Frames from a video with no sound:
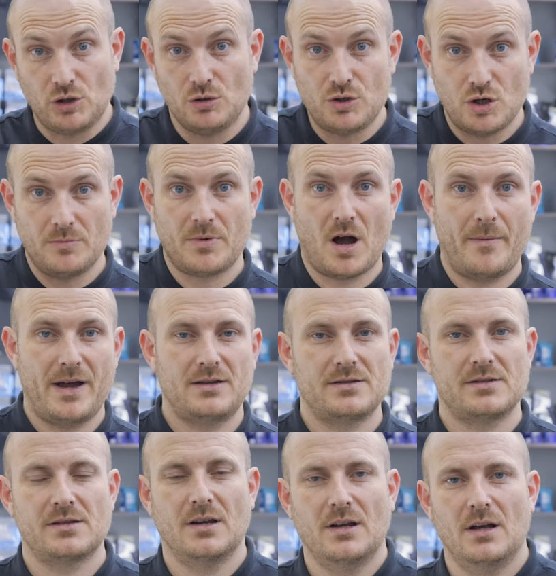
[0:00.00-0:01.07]
YouTube
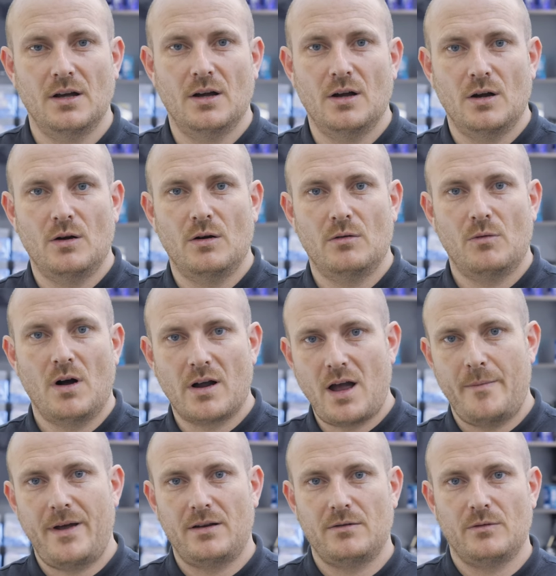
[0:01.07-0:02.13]
comments. One
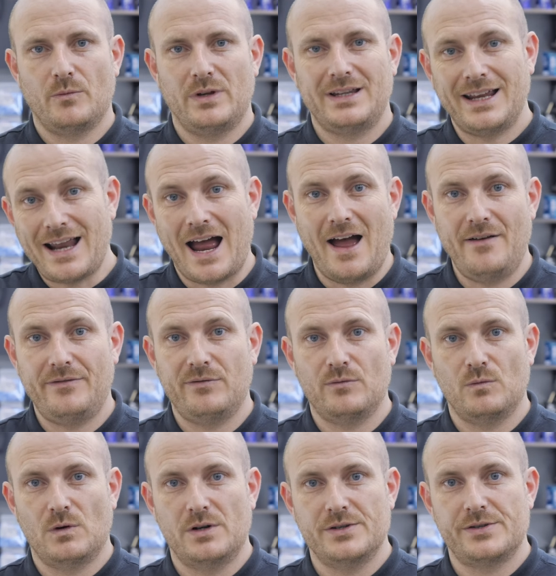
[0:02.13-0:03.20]
comment we did
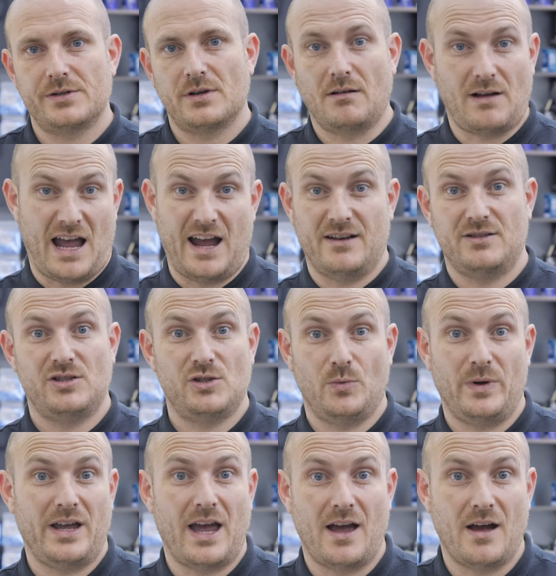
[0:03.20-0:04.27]
have was, how do
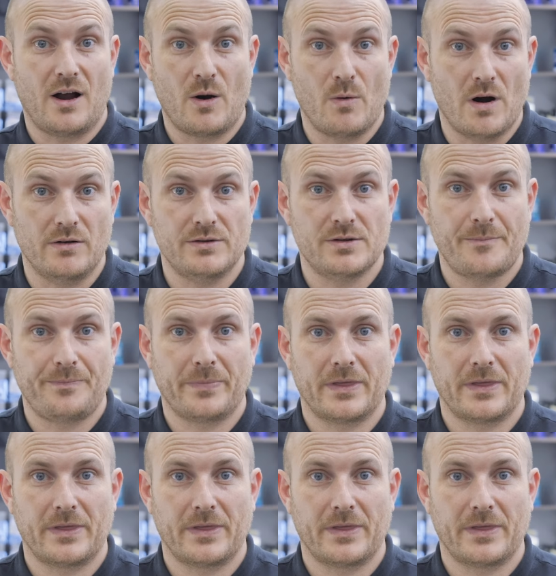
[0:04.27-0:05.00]
we get a quote?